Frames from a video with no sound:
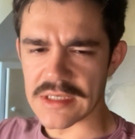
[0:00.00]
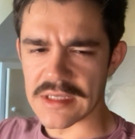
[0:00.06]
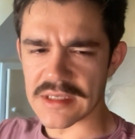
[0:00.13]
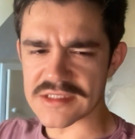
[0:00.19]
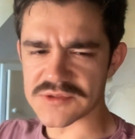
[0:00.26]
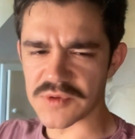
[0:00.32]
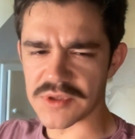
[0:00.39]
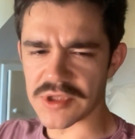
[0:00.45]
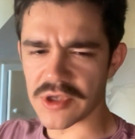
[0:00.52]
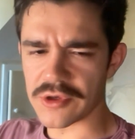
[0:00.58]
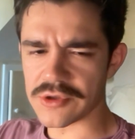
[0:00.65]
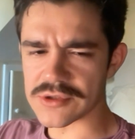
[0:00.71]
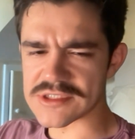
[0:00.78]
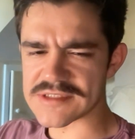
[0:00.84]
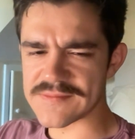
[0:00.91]
as we know
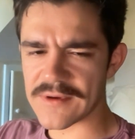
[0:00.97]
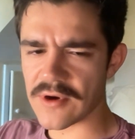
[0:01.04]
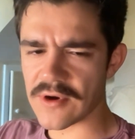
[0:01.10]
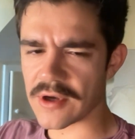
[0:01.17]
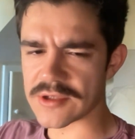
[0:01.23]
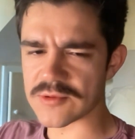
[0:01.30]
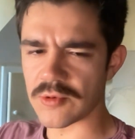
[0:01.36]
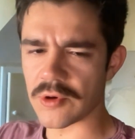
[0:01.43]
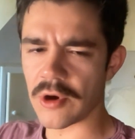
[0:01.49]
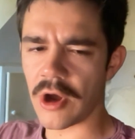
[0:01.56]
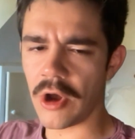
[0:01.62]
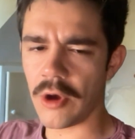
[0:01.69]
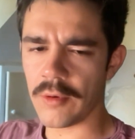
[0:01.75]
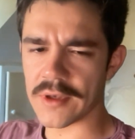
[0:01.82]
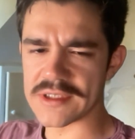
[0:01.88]
your Spirit will
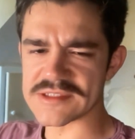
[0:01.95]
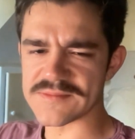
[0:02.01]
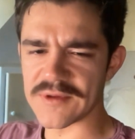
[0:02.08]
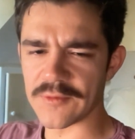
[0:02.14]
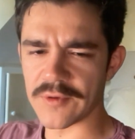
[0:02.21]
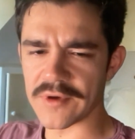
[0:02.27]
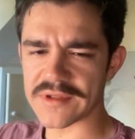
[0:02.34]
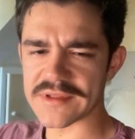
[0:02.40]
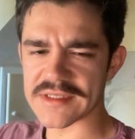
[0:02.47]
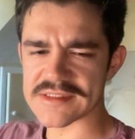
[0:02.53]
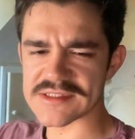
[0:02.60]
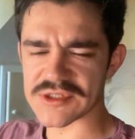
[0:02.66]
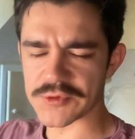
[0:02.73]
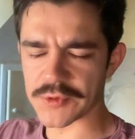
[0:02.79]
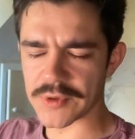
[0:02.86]
always be with us
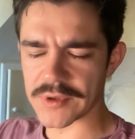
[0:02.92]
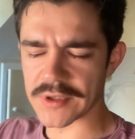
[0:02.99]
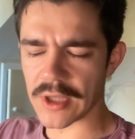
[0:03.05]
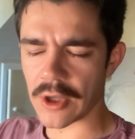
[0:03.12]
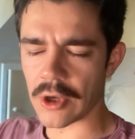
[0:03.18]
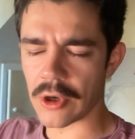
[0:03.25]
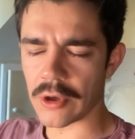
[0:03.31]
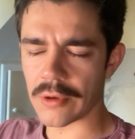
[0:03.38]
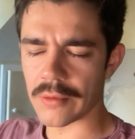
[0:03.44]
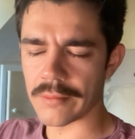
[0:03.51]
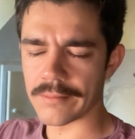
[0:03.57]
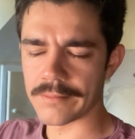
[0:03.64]
through it all.